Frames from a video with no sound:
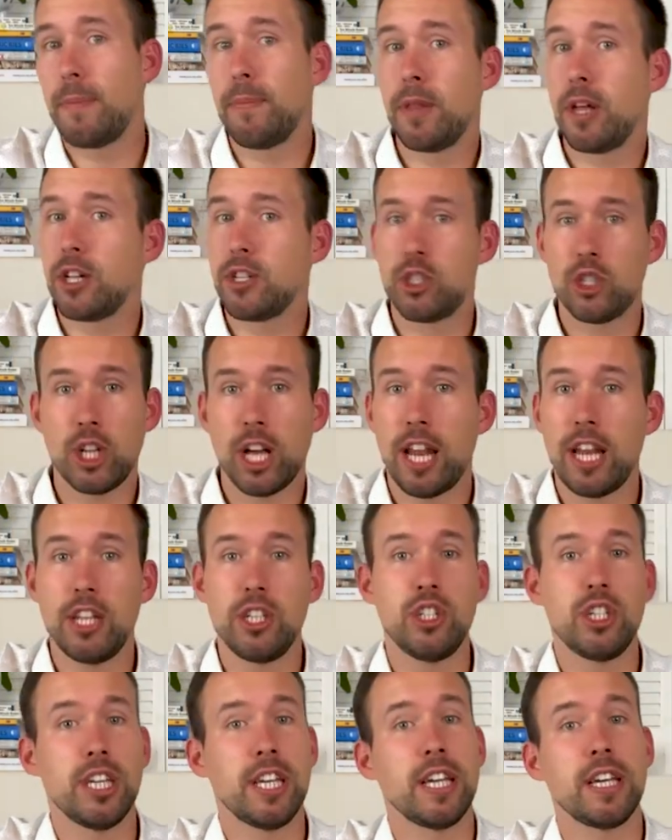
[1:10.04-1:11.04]
I'm not
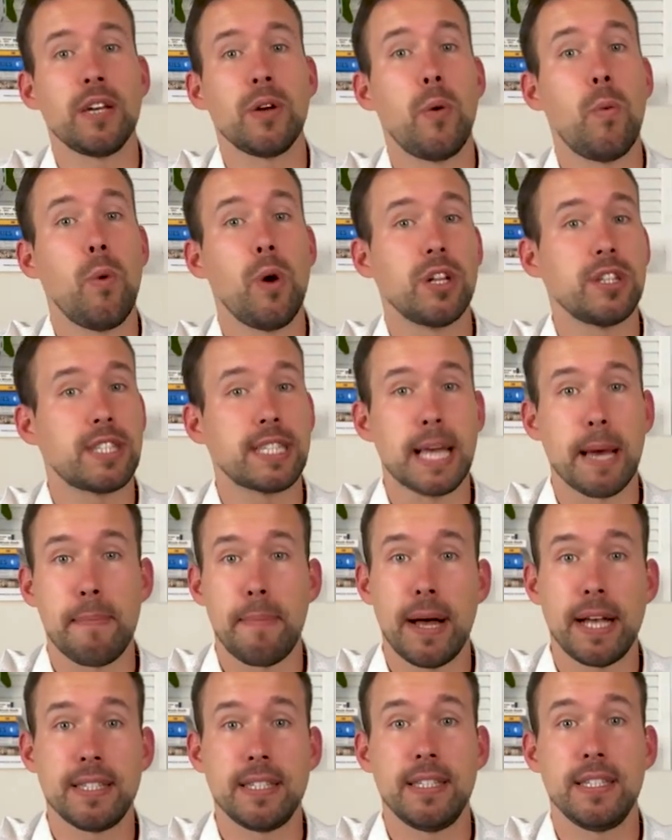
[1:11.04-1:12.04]
challenging one's
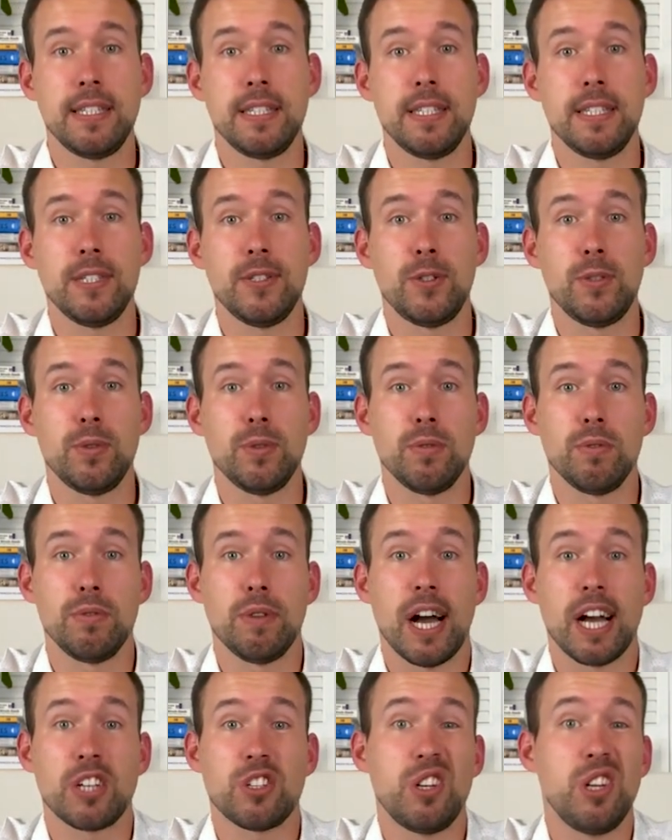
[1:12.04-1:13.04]
capacity
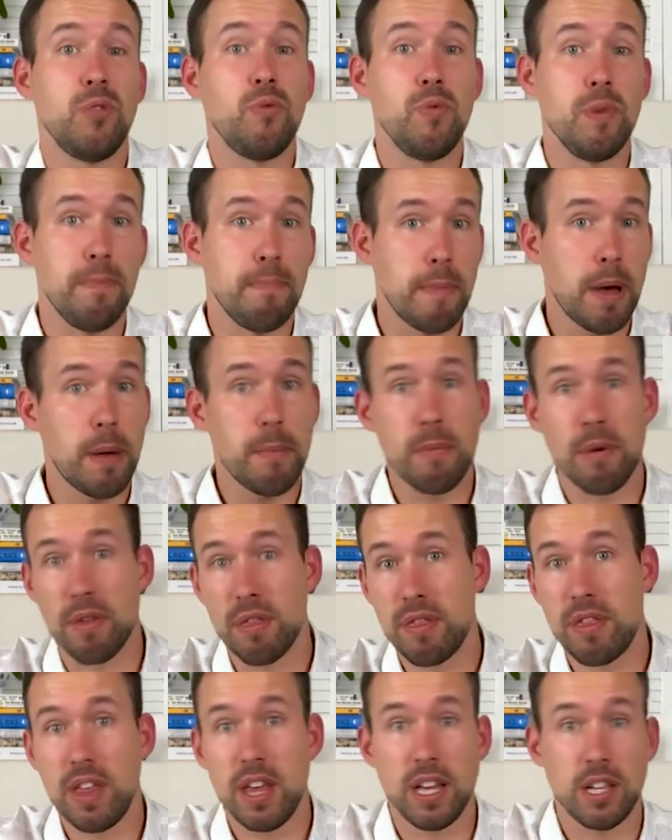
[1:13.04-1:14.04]
to actually remember
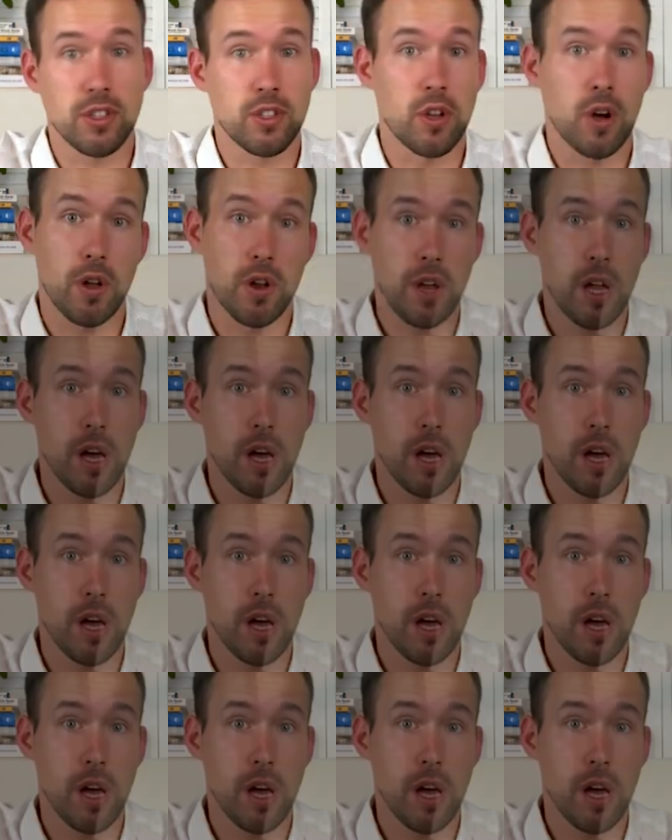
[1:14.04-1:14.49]
things or